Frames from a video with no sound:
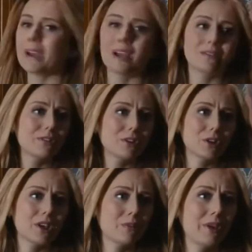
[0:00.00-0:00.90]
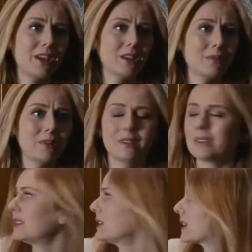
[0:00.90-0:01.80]
Really bad for your campaign. I mean,
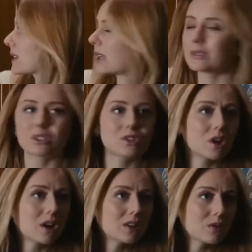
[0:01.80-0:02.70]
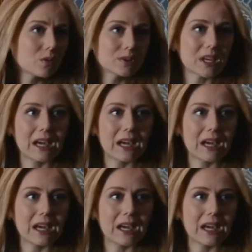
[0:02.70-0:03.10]
I was just talking to those